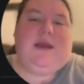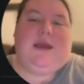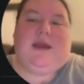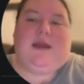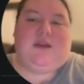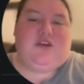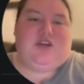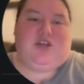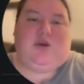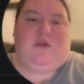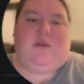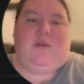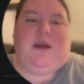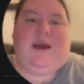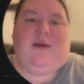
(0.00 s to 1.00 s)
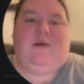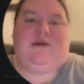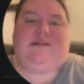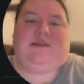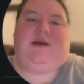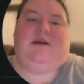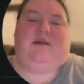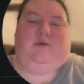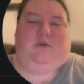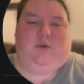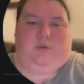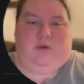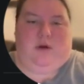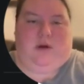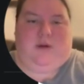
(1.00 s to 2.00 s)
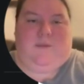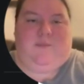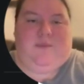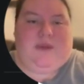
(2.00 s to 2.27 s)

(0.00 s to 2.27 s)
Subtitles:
And I just show them how exactly it would work.